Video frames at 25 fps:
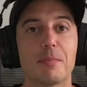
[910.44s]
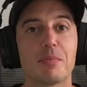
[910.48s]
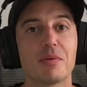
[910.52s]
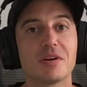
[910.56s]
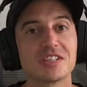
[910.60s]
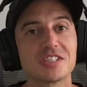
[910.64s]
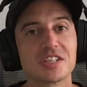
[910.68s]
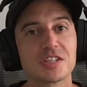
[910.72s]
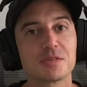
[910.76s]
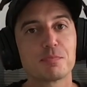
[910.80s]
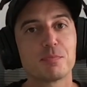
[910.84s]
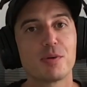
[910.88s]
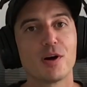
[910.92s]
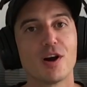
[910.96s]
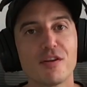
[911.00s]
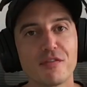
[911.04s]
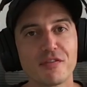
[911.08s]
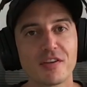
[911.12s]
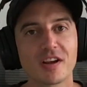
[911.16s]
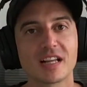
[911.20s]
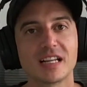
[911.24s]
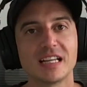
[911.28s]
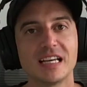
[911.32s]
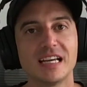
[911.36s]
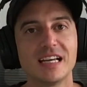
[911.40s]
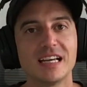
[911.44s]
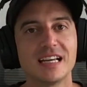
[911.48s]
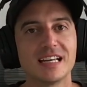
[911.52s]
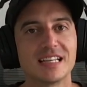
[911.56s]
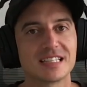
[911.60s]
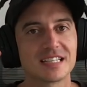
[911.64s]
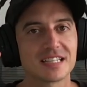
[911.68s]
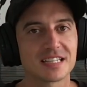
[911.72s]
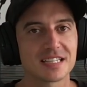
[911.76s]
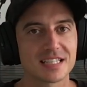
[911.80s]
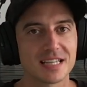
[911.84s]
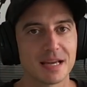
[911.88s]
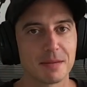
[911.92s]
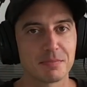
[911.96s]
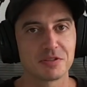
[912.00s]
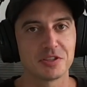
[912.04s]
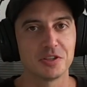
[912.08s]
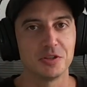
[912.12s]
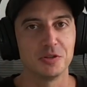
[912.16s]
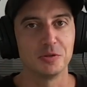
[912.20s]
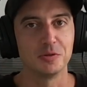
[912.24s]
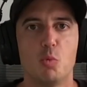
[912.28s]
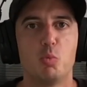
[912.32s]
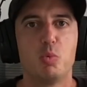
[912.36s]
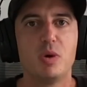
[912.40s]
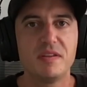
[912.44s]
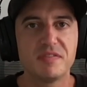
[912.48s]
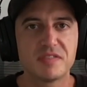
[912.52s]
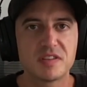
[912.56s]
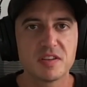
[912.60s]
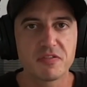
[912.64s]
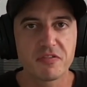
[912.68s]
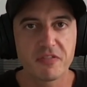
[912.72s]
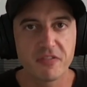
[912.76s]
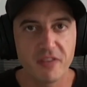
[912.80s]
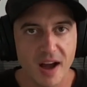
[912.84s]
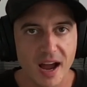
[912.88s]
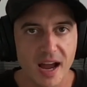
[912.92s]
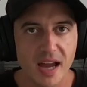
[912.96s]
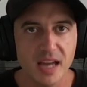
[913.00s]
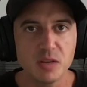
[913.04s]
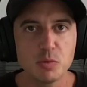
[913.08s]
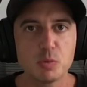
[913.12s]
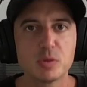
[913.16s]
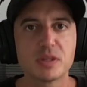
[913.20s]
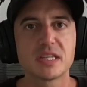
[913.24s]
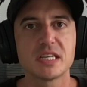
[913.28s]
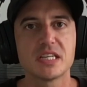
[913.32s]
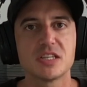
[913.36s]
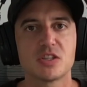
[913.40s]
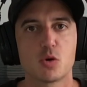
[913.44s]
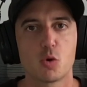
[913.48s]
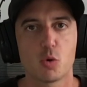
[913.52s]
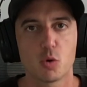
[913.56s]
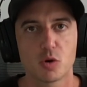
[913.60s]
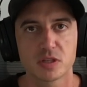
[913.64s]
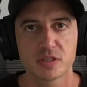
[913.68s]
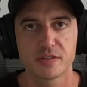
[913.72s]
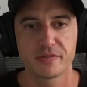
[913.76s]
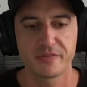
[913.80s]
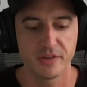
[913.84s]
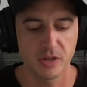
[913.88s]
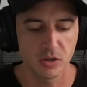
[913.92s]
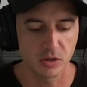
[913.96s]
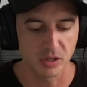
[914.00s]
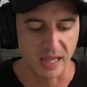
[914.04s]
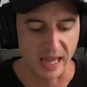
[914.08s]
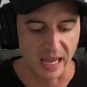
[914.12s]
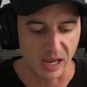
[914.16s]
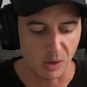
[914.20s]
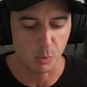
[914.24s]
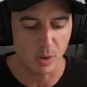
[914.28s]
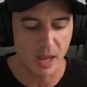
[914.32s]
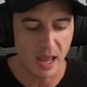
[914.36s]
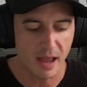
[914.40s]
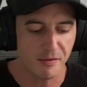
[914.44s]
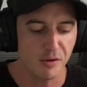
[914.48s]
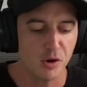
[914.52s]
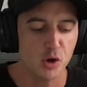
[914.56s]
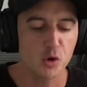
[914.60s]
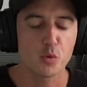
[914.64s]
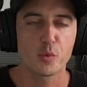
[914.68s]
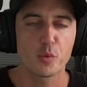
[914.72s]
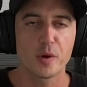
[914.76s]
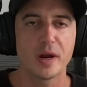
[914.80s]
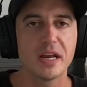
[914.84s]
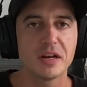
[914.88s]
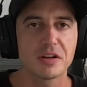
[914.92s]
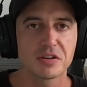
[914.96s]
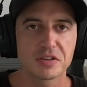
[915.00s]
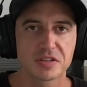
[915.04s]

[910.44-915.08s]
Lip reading: brings us perfectly into step 2. We've defined what these chords feel like. We have a greater